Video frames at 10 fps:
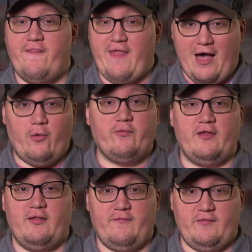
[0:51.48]

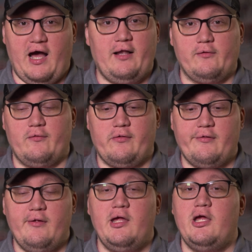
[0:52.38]
thousands of dollars
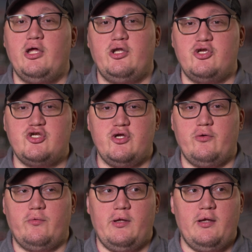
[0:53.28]
to
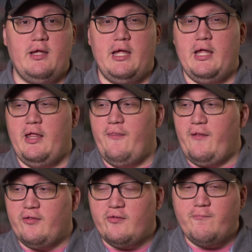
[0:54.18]
shoot
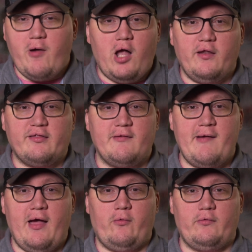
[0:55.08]
the smallest
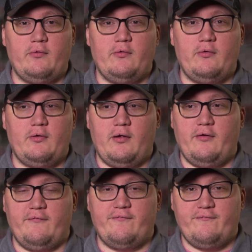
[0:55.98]
amount
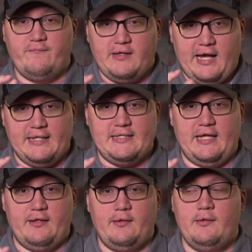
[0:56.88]
of
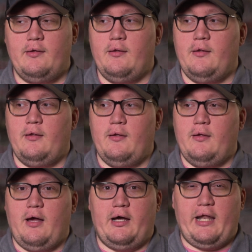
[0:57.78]
content
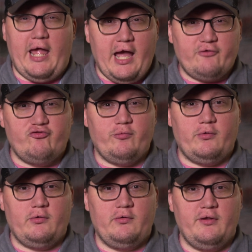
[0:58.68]
on
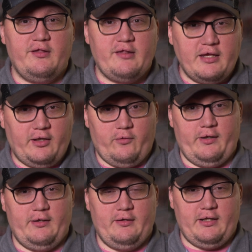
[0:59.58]
actual
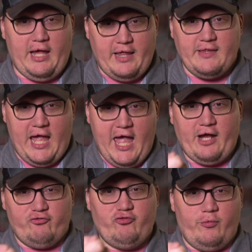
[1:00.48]
celluloid, on an
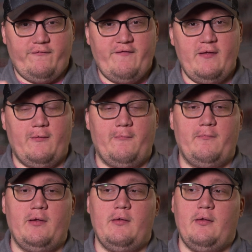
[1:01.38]
actual
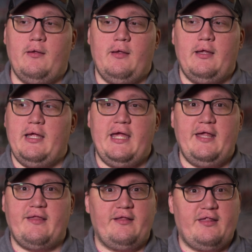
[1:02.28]
film.
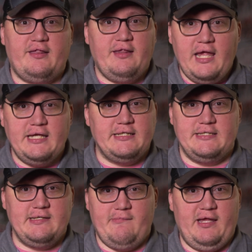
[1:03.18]
It's
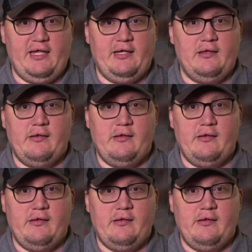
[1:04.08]
insane to me.